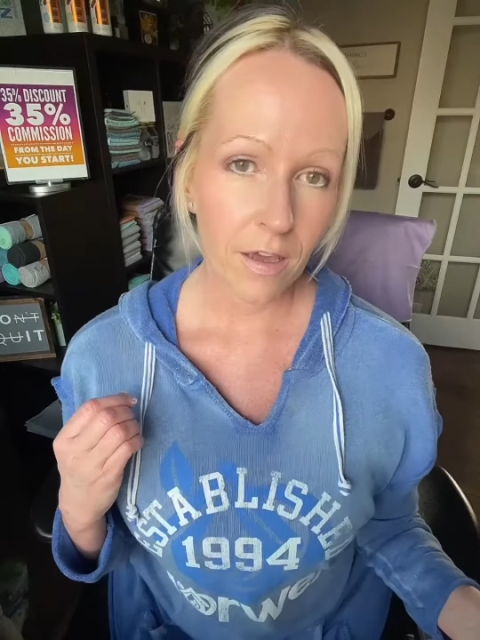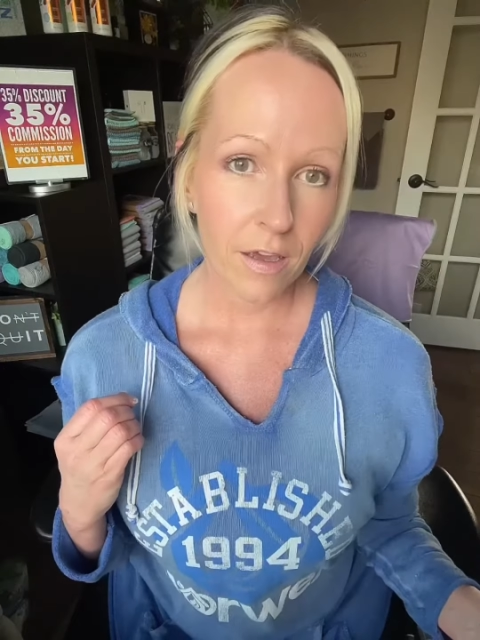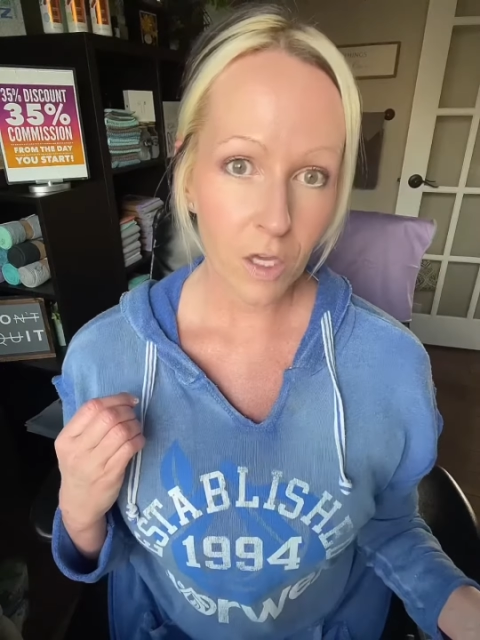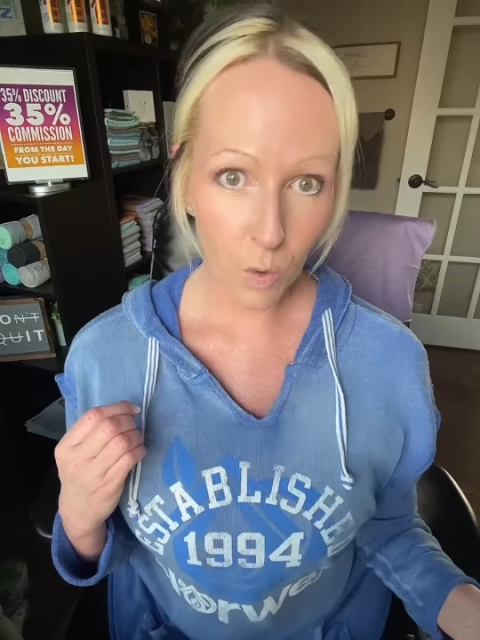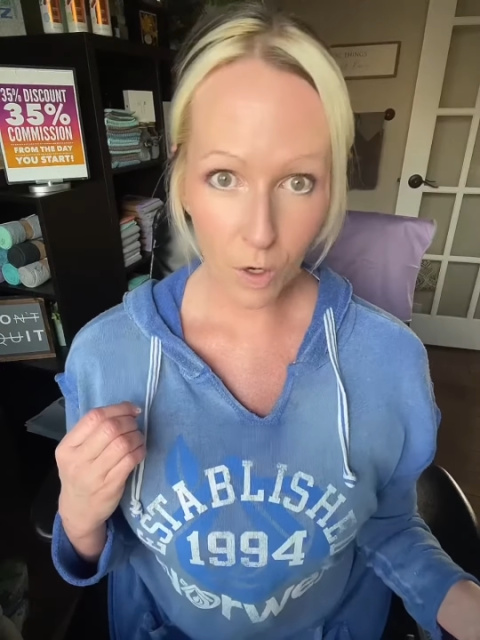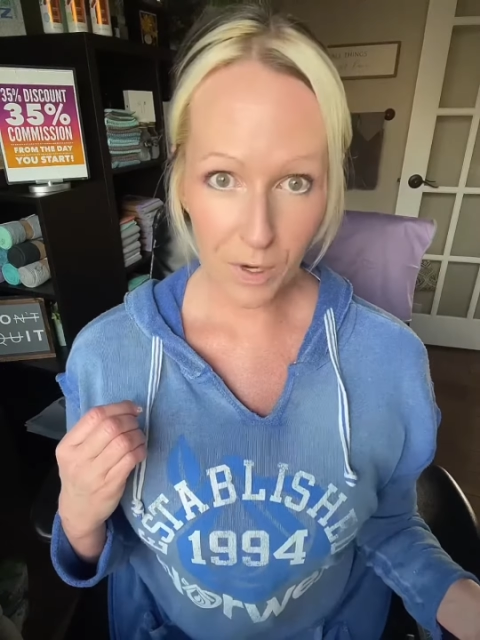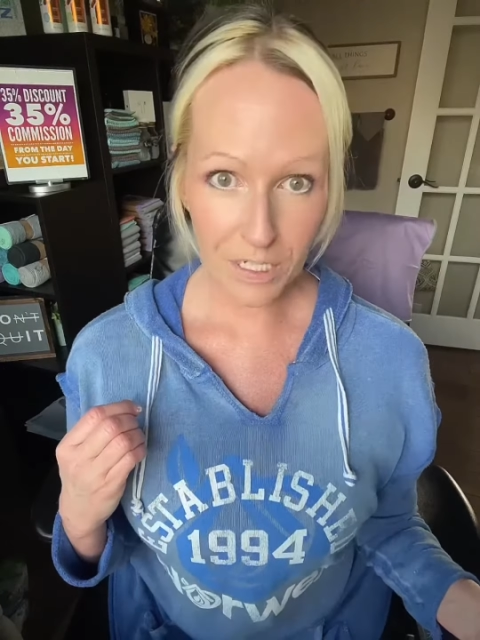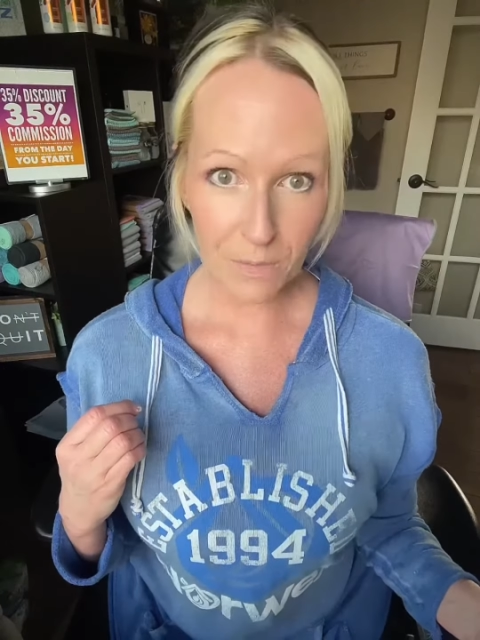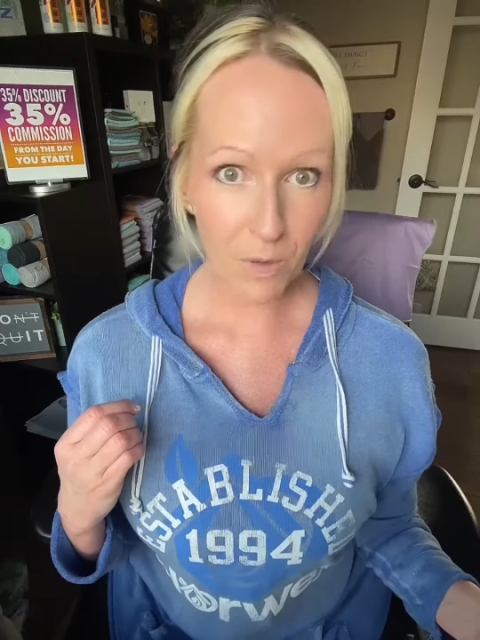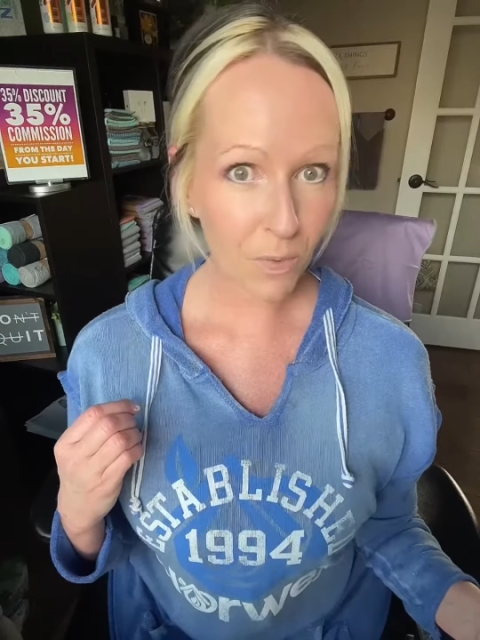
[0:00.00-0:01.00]
you are going
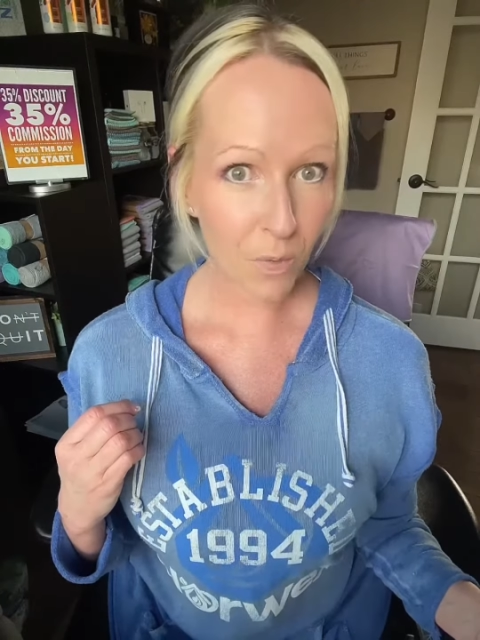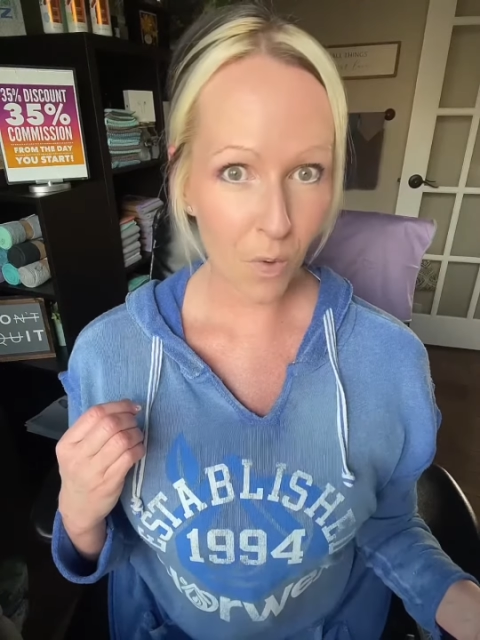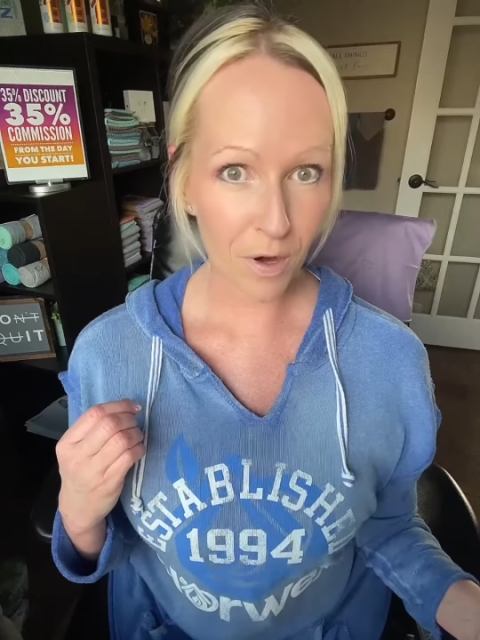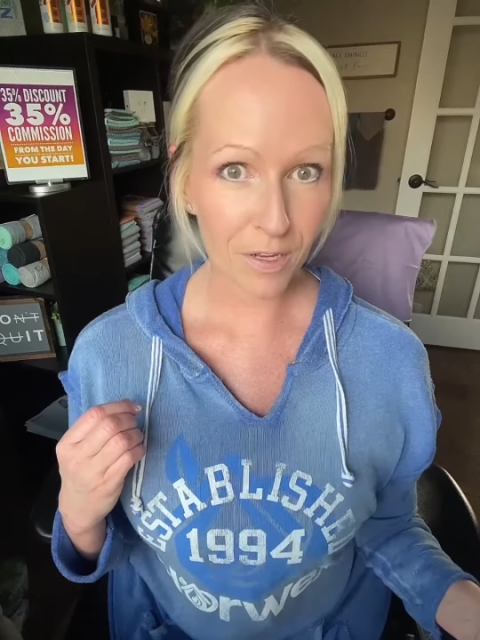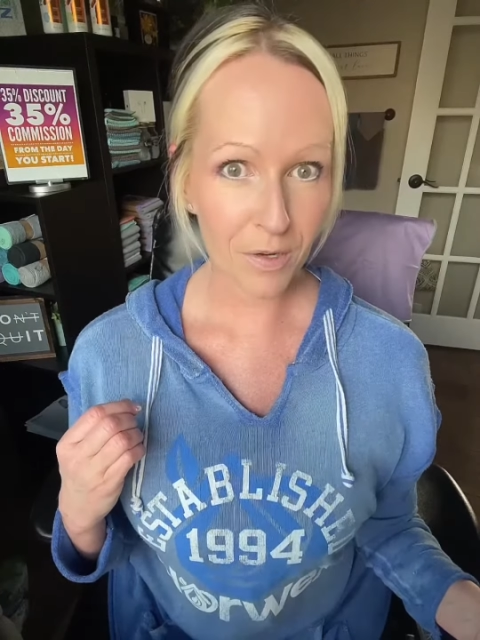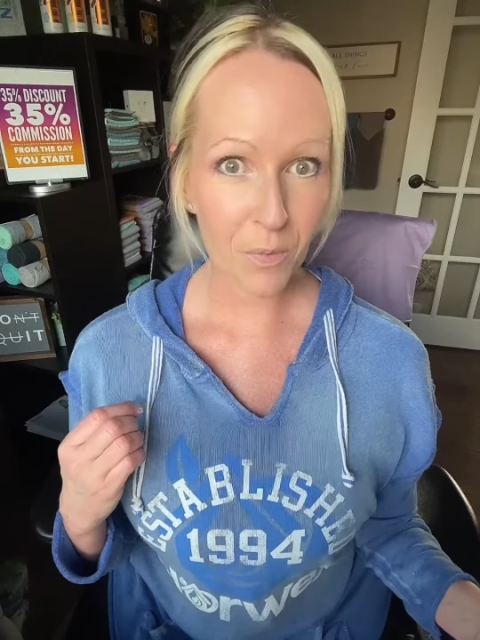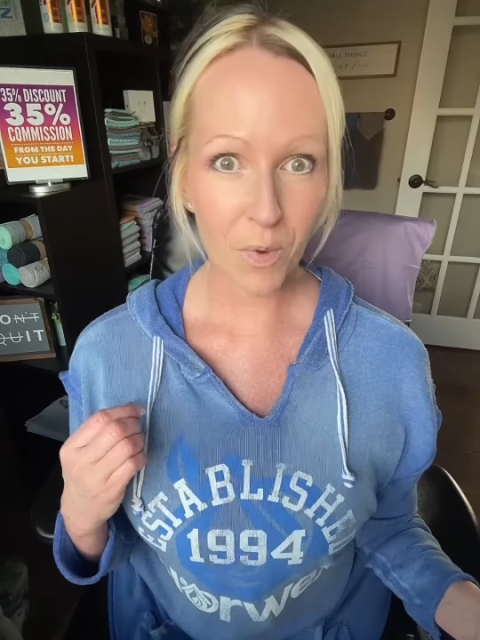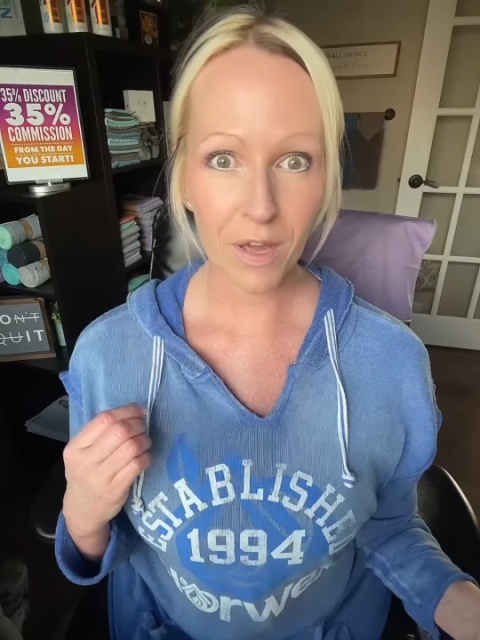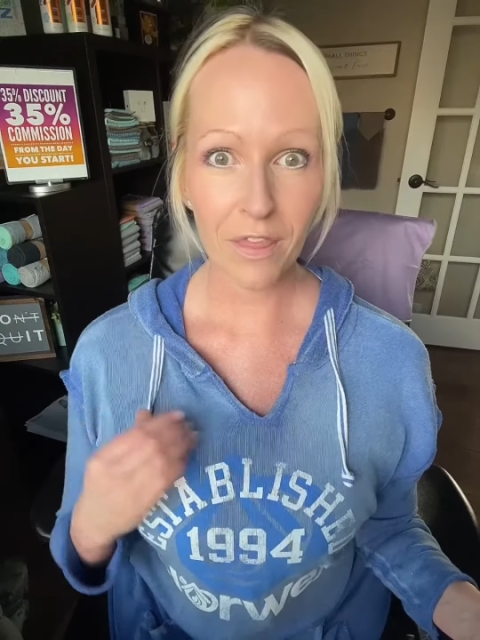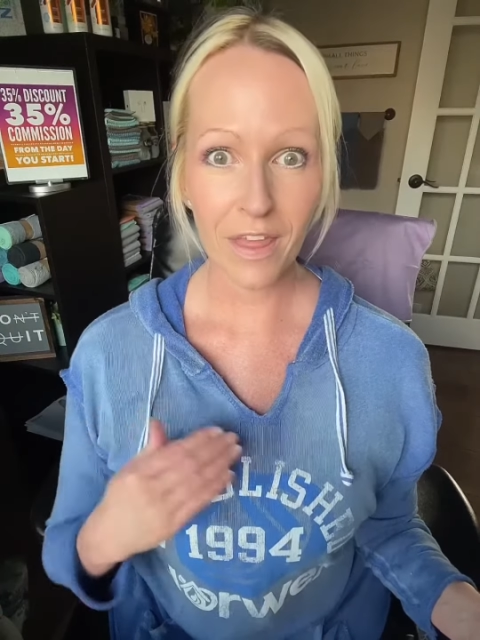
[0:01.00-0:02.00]
to be rewarded with